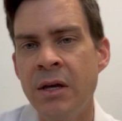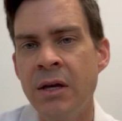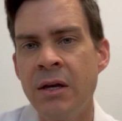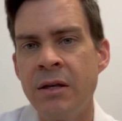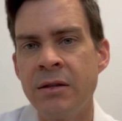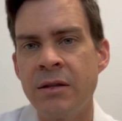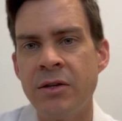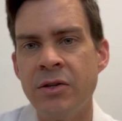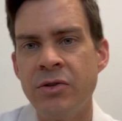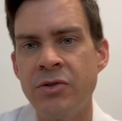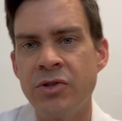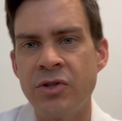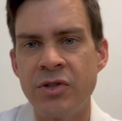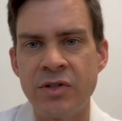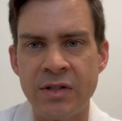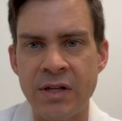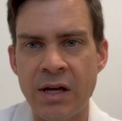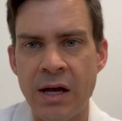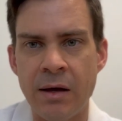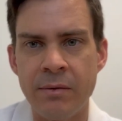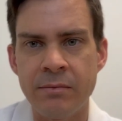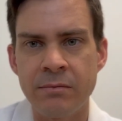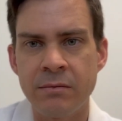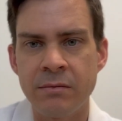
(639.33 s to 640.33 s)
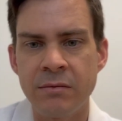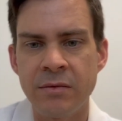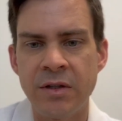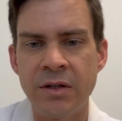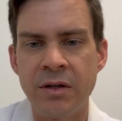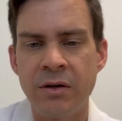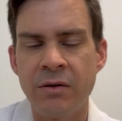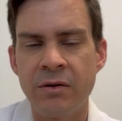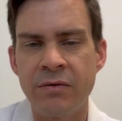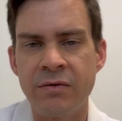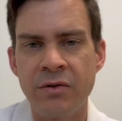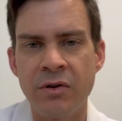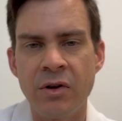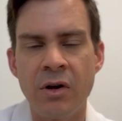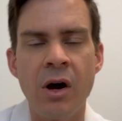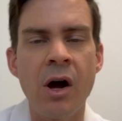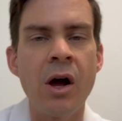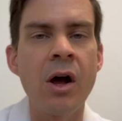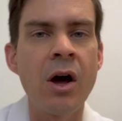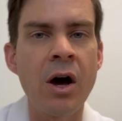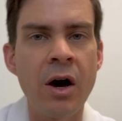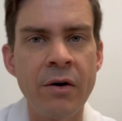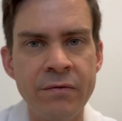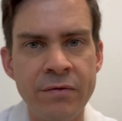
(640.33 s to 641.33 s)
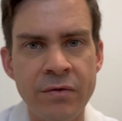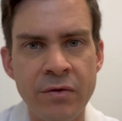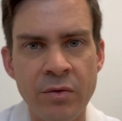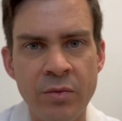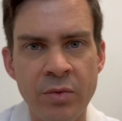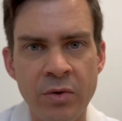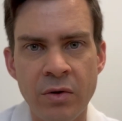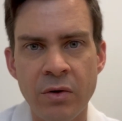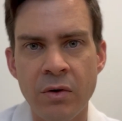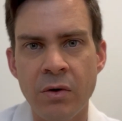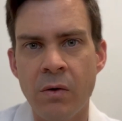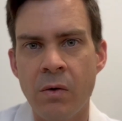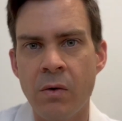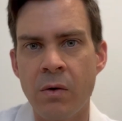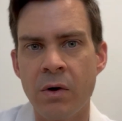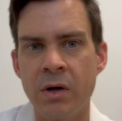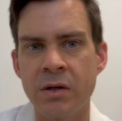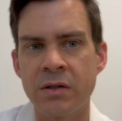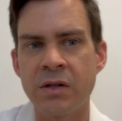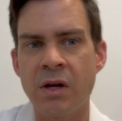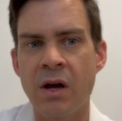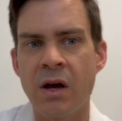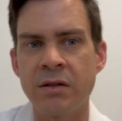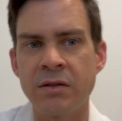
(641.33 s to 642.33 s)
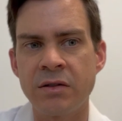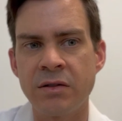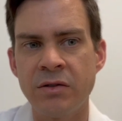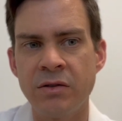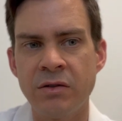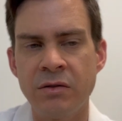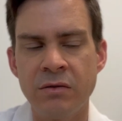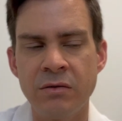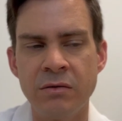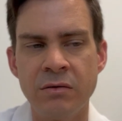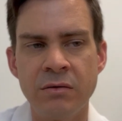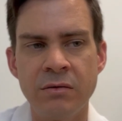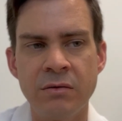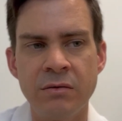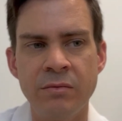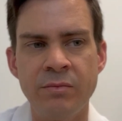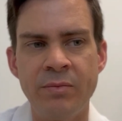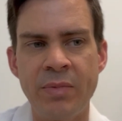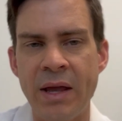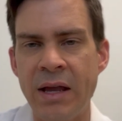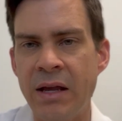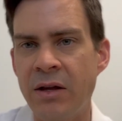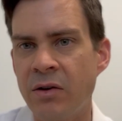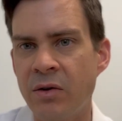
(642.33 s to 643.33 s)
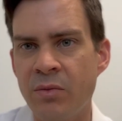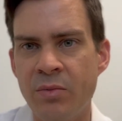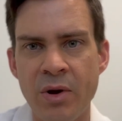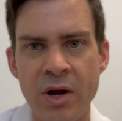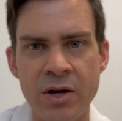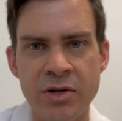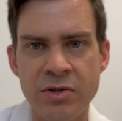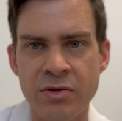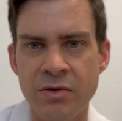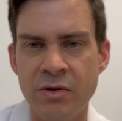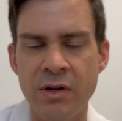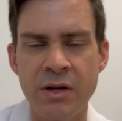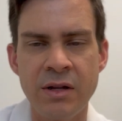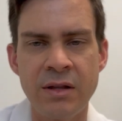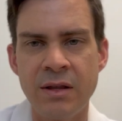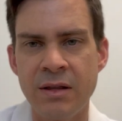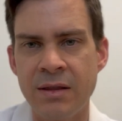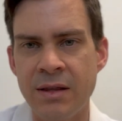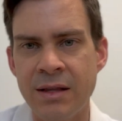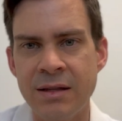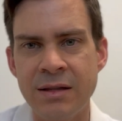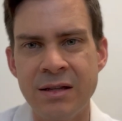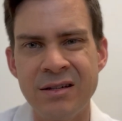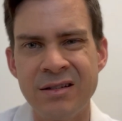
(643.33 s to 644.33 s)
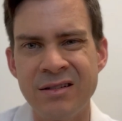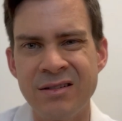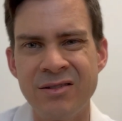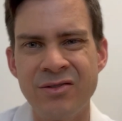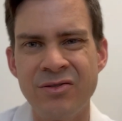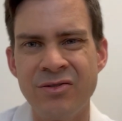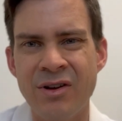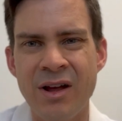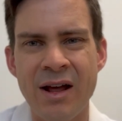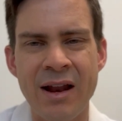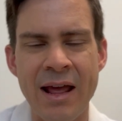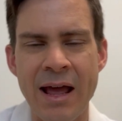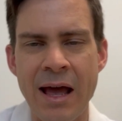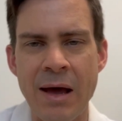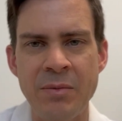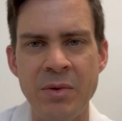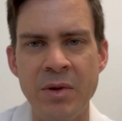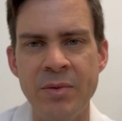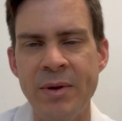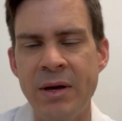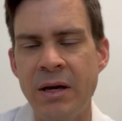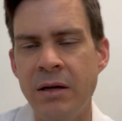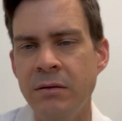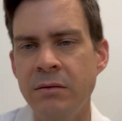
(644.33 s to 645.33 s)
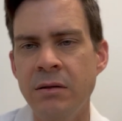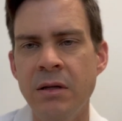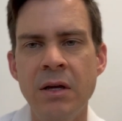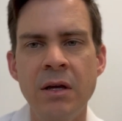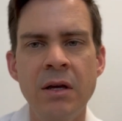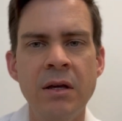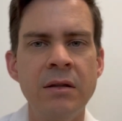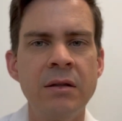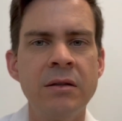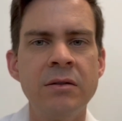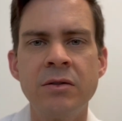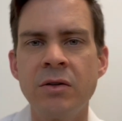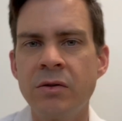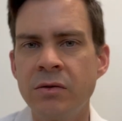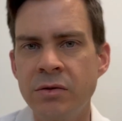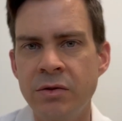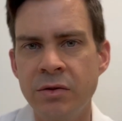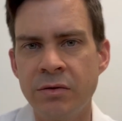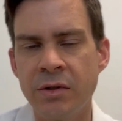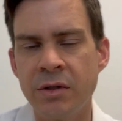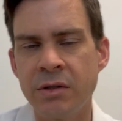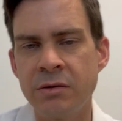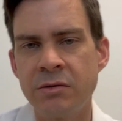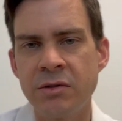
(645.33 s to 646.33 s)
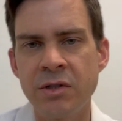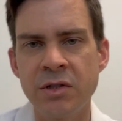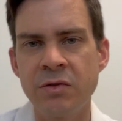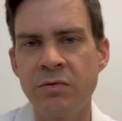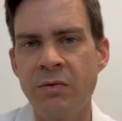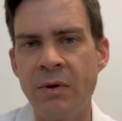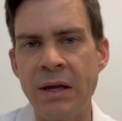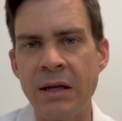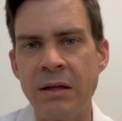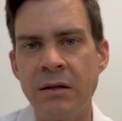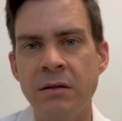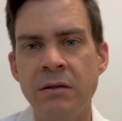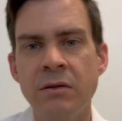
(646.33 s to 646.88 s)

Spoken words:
then you should stop. If you're uncomfortable or it's causing you pain or pressure or anything that you're not happy about, then don't do it. Just wait.